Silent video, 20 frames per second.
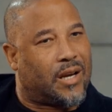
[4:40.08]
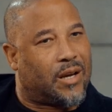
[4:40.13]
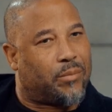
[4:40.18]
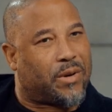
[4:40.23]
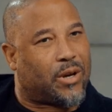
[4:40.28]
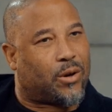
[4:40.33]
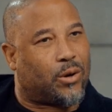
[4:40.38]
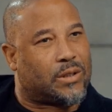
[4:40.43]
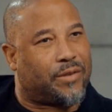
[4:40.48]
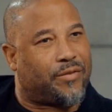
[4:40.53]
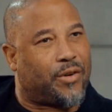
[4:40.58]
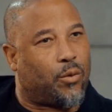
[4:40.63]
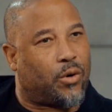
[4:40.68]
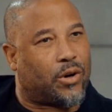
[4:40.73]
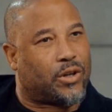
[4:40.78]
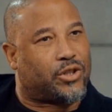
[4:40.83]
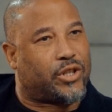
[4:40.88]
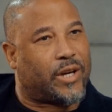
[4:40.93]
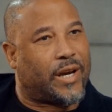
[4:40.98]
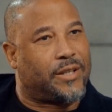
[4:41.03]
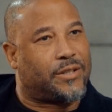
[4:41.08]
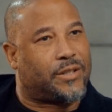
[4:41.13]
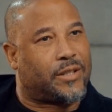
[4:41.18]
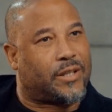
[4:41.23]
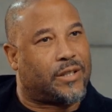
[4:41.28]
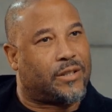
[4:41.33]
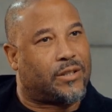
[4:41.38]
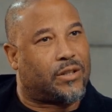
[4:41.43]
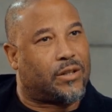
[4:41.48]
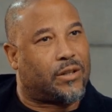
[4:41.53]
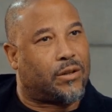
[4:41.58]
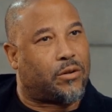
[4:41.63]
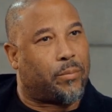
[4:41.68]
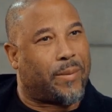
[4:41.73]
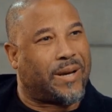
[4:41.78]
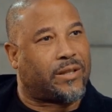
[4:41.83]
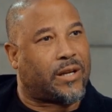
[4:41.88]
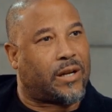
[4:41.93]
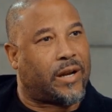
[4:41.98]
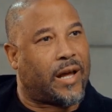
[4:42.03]
because if you want to change it into the
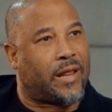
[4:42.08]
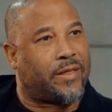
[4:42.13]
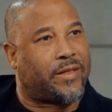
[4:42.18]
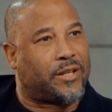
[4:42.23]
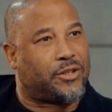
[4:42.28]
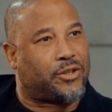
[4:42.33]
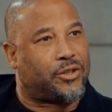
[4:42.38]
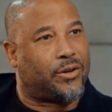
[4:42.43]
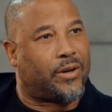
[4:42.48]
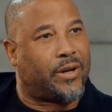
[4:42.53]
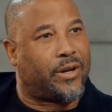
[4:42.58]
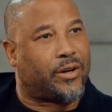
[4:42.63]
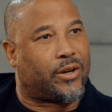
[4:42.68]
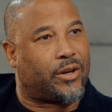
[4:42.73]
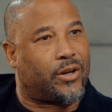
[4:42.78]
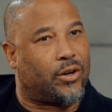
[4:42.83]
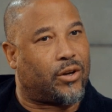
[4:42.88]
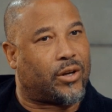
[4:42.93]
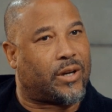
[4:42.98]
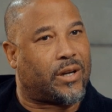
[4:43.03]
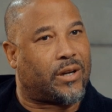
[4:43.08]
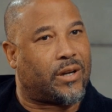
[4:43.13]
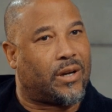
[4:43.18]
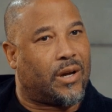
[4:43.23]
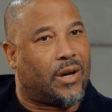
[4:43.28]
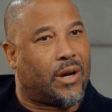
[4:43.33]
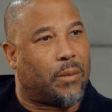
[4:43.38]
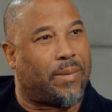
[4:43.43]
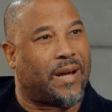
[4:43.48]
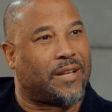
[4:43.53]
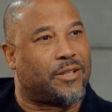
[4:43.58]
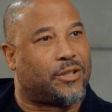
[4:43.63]
mental health issue, and you can look at Ben